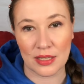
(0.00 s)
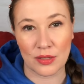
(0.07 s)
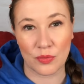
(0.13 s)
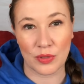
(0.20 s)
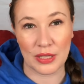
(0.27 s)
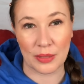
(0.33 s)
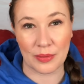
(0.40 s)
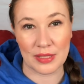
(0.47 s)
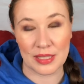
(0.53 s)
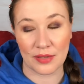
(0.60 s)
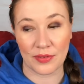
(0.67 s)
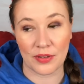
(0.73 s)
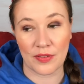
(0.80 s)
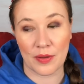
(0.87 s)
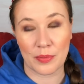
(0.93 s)
when they went
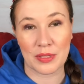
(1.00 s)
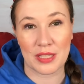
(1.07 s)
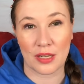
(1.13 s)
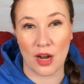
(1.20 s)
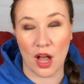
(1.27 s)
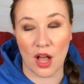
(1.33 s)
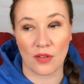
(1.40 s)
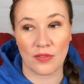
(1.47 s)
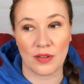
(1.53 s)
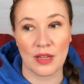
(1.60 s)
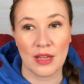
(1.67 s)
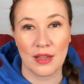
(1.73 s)
75% off